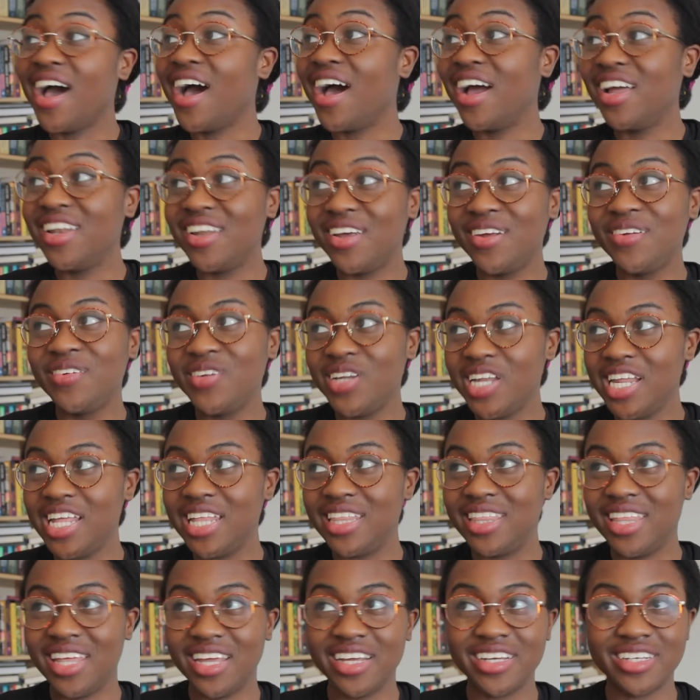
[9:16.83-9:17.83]
I don't
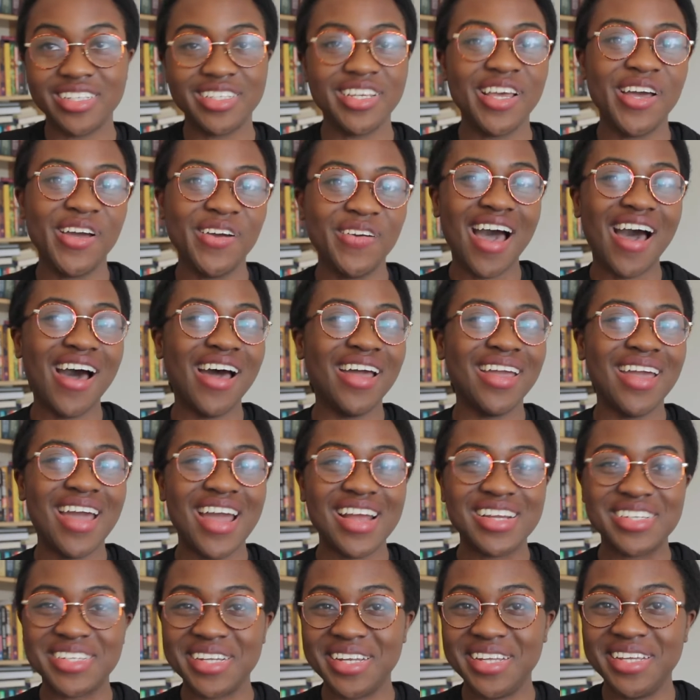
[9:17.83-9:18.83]
really think so. I
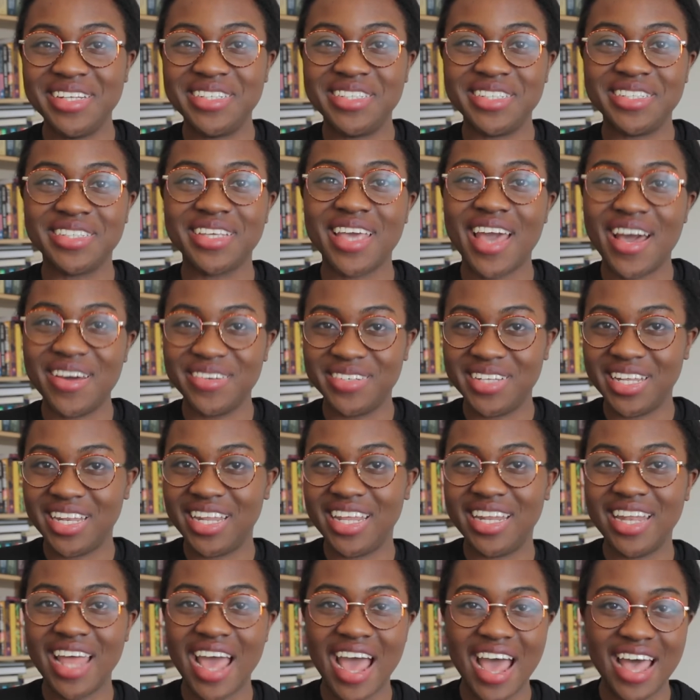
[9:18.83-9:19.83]
actually just counted
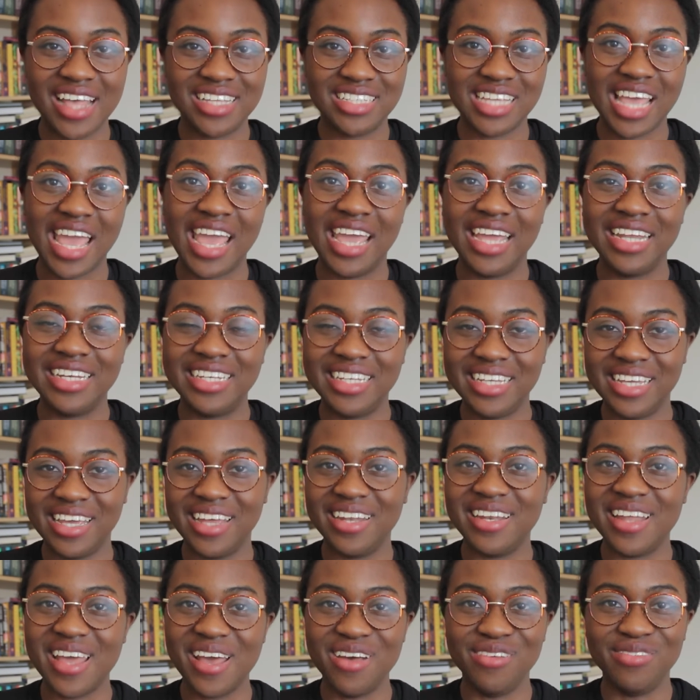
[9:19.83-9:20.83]
it as a
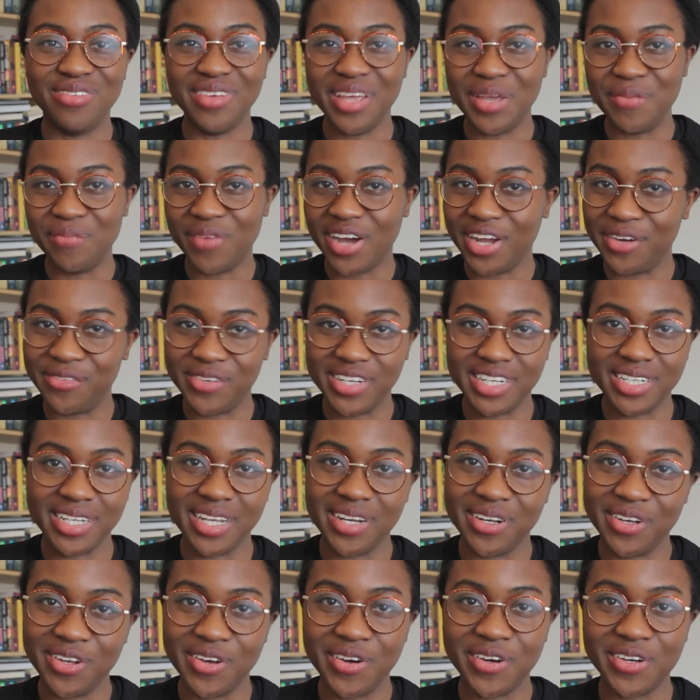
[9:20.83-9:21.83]
DNF in my
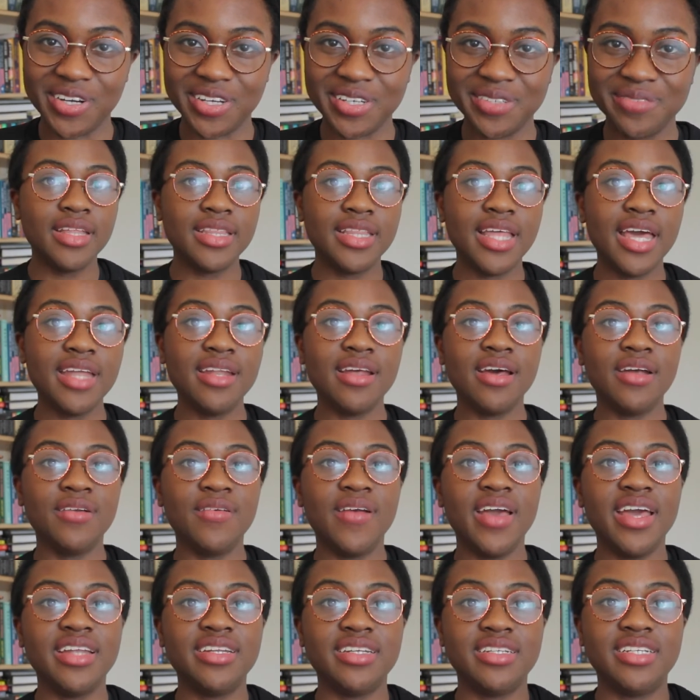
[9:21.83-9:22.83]
reading log. Then I
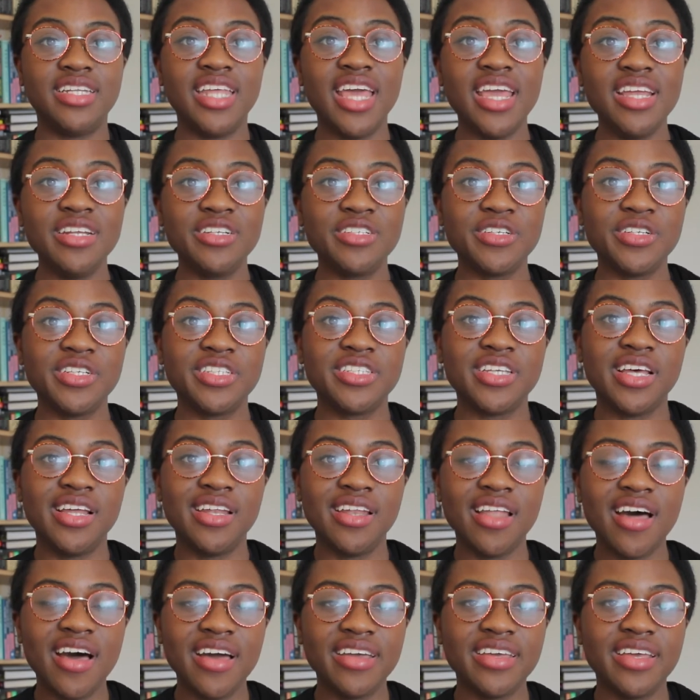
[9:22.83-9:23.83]
read Dangerous
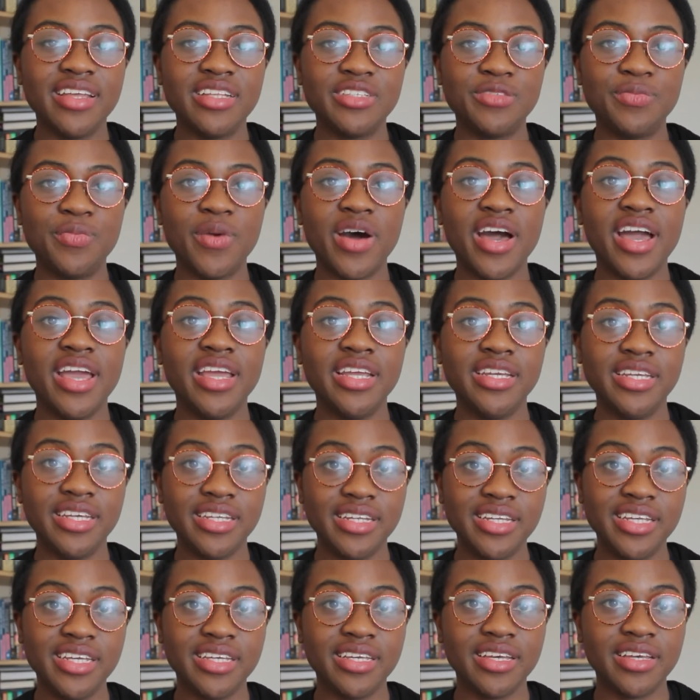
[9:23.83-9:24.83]
Alliance by
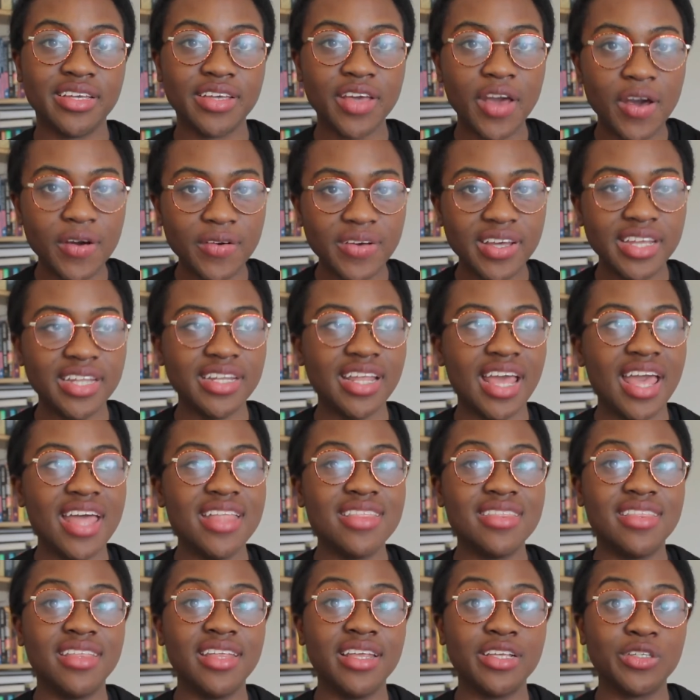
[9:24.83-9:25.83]
Jennieke Cohen,
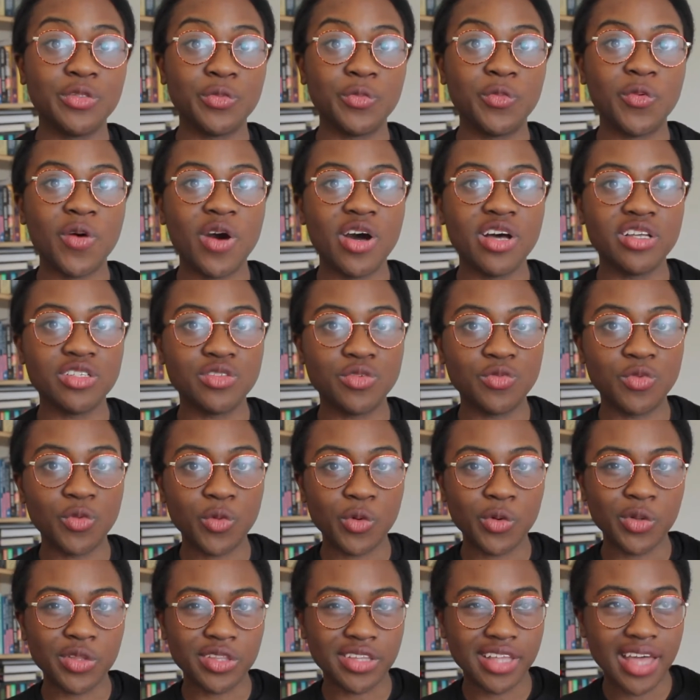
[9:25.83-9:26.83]
and this was
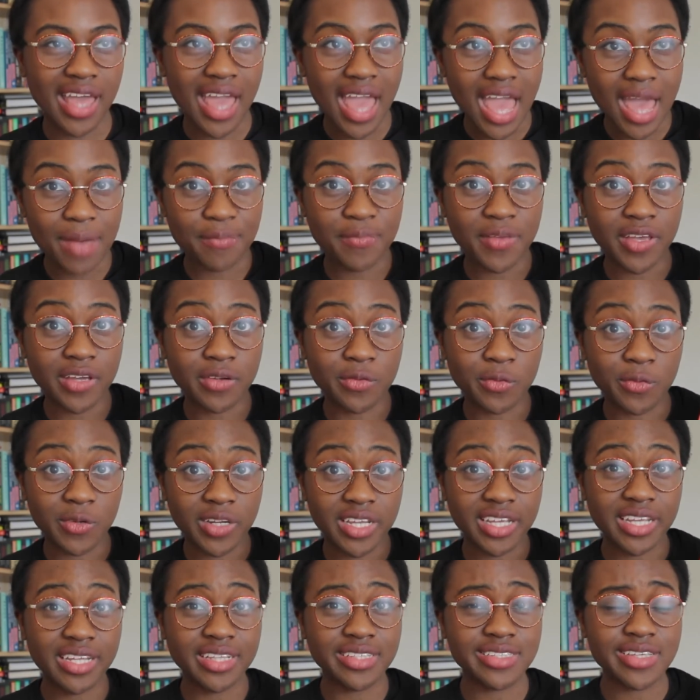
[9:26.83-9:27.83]
for the Epic
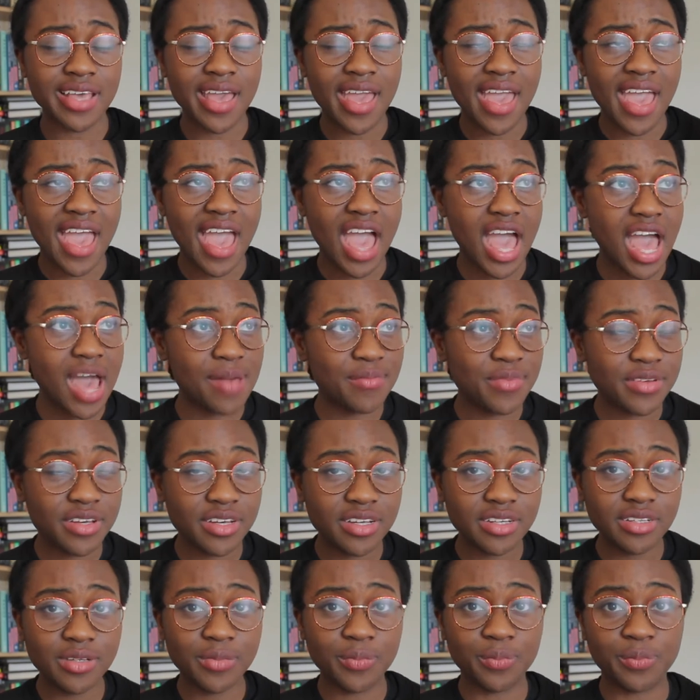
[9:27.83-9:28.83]
Reads
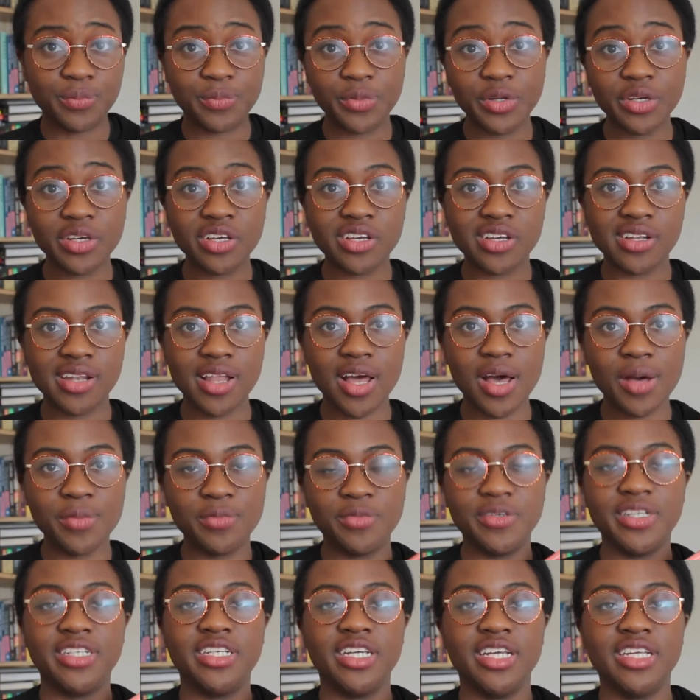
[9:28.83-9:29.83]
Hebban Book
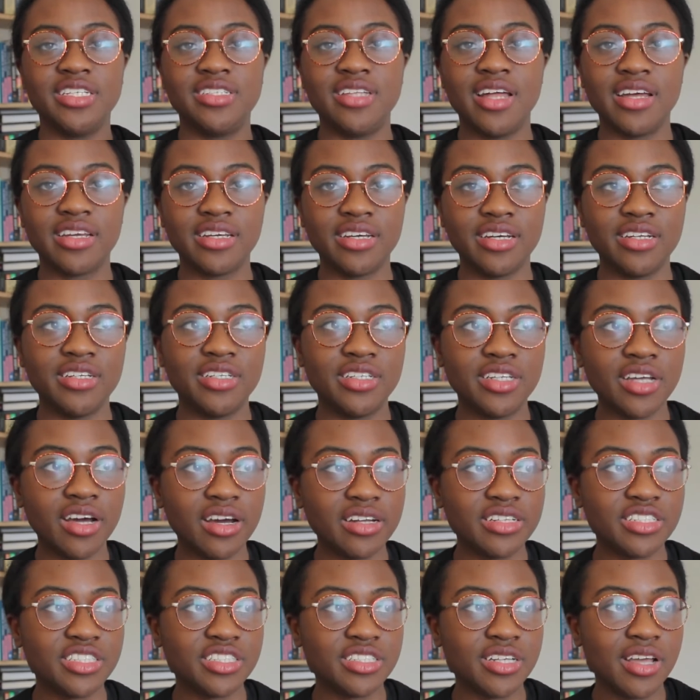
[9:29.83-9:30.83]
Club, which is like a
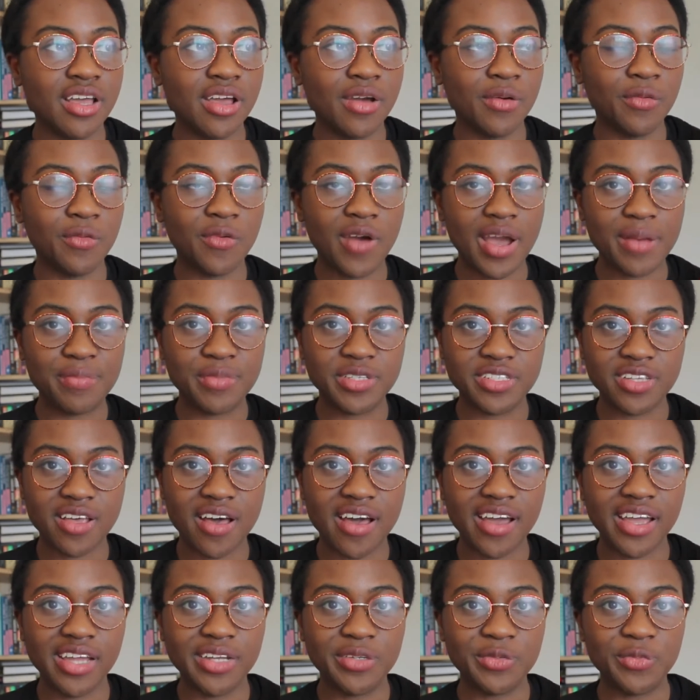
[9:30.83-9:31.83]
Dutch
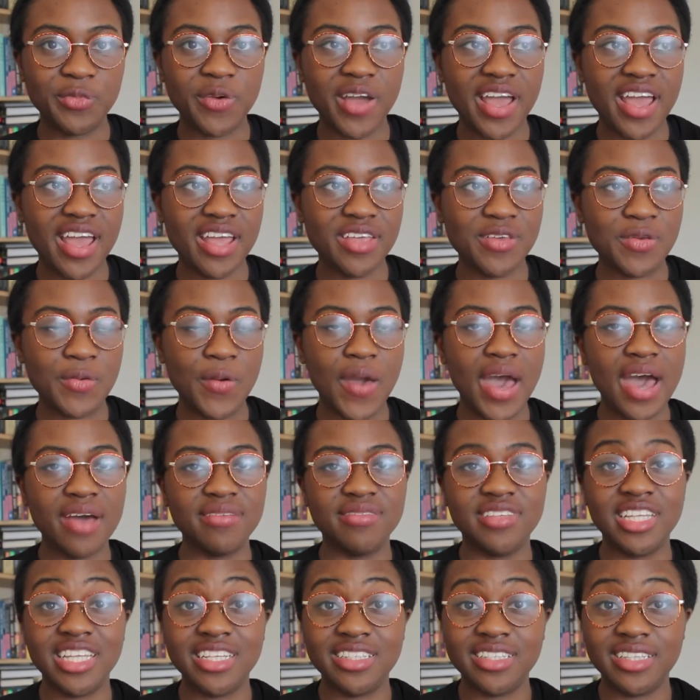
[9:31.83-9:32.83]
website where you
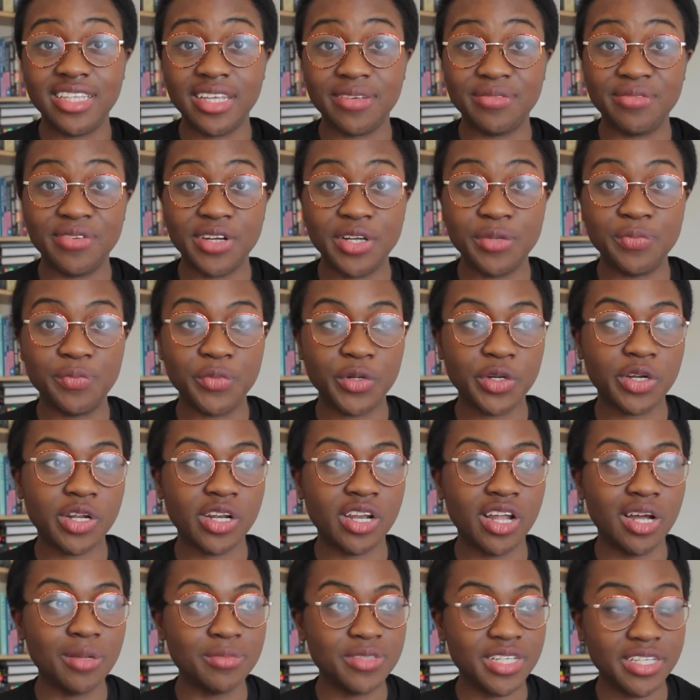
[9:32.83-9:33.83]
have these different book
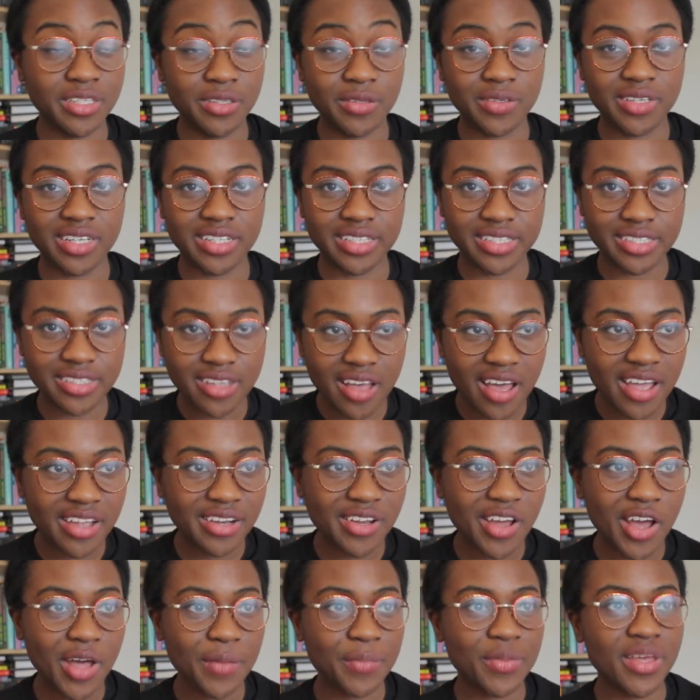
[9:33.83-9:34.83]
clubs and you can
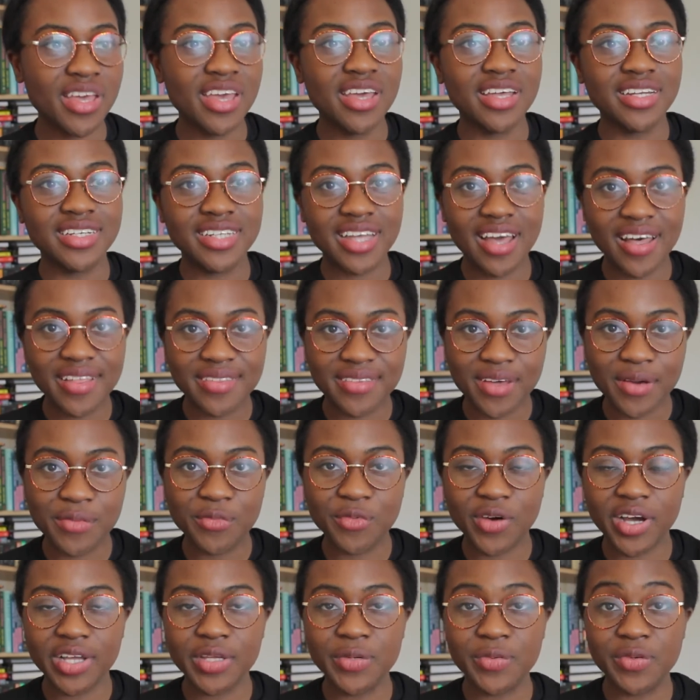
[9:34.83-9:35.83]
sign up, tell
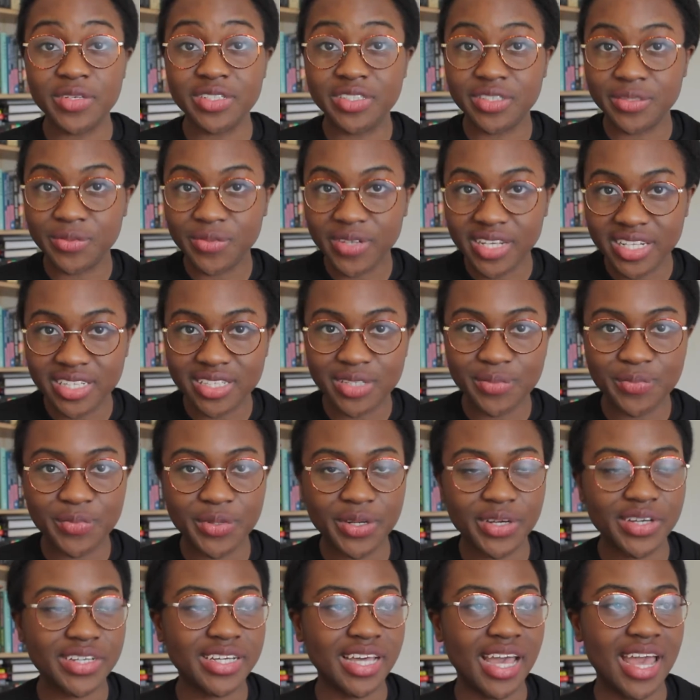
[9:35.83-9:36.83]
them why you want to read the
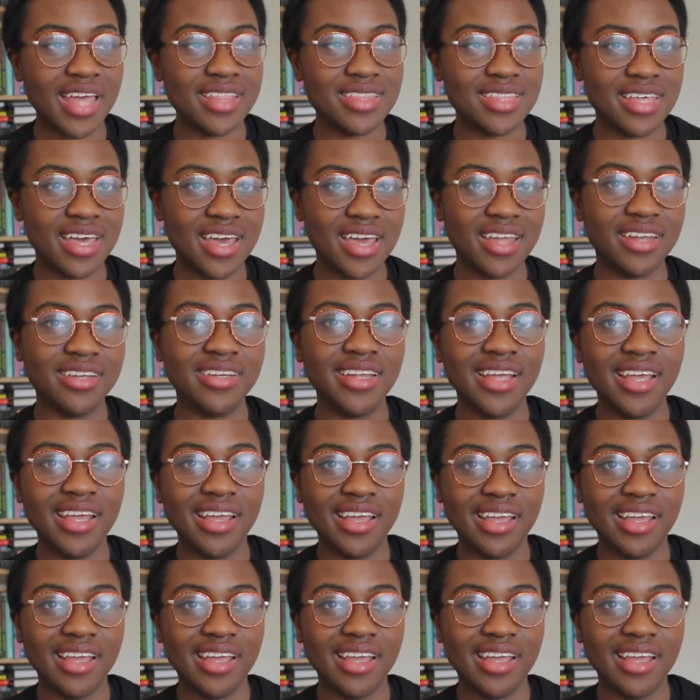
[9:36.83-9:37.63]
book, and then